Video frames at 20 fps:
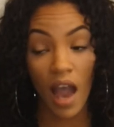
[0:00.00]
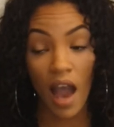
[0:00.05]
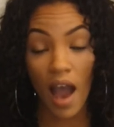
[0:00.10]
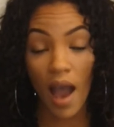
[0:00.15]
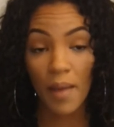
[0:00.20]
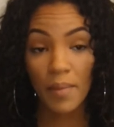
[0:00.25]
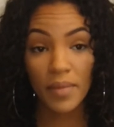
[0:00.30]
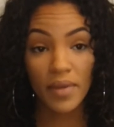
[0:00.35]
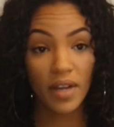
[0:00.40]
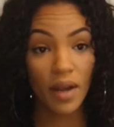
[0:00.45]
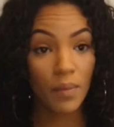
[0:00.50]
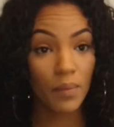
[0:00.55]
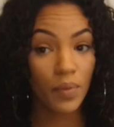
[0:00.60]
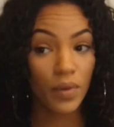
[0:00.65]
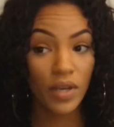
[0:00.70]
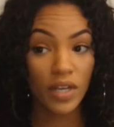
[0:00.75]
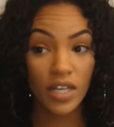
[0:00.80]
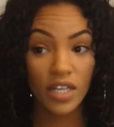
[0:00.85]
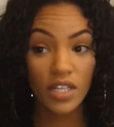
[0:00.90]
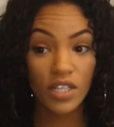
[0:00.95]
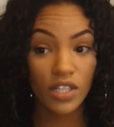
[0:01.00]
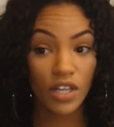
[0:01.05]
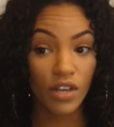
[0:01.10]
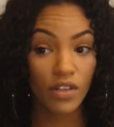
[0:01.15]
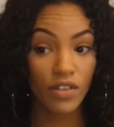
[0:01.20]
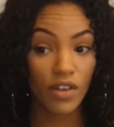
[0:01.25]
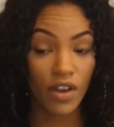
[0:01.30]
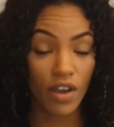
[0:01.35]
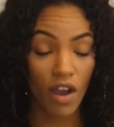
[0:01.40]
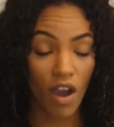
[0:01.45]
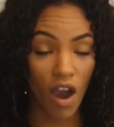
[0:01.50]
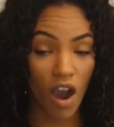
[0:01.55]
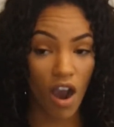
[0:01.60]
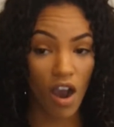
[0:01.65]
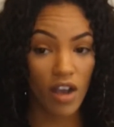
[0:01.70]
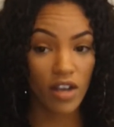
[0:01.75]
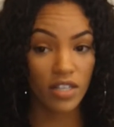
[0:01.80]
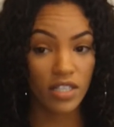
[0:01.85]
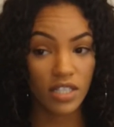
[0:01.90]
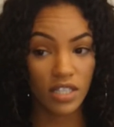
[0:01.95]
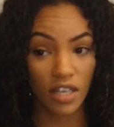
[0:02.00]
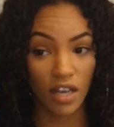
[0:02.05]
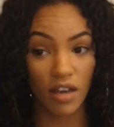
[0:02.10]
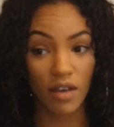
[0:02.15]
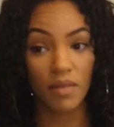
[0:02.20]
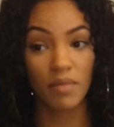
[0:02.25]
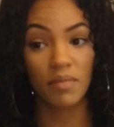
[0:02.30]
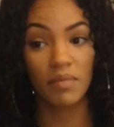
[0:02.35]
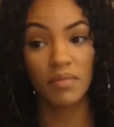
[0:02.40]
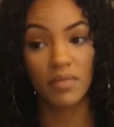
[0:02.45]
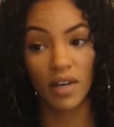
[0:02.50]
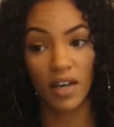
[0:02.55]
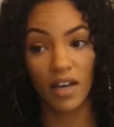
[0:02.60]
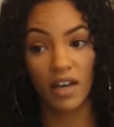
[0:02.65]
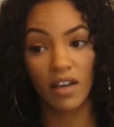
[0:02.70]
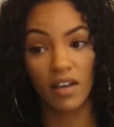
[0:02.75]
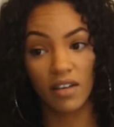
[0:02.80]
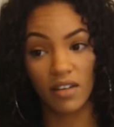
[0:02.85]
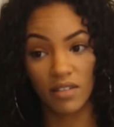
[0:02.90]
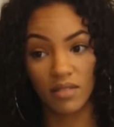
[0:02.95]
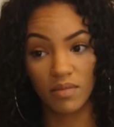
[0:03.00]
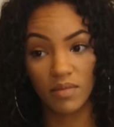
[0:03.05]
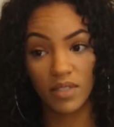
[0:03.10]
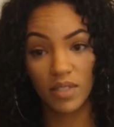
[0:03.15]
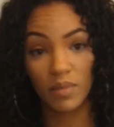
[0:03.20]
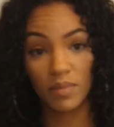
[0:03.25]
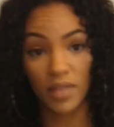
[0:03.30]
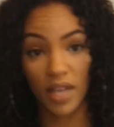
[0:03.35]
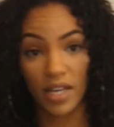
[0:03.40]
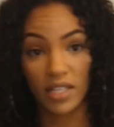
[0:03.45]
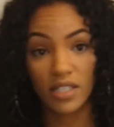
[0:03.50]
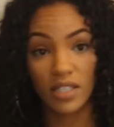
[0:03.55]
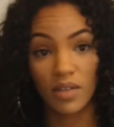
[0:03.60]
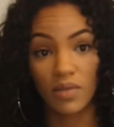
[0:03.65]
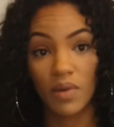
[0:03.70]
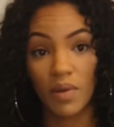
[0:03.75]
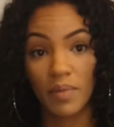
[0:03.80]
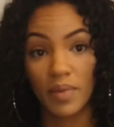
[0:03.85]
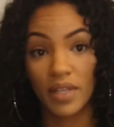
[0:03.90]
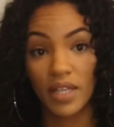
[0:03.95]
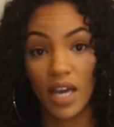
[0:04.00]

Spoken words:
I mean, I'm pretty sure there are some light-skinned women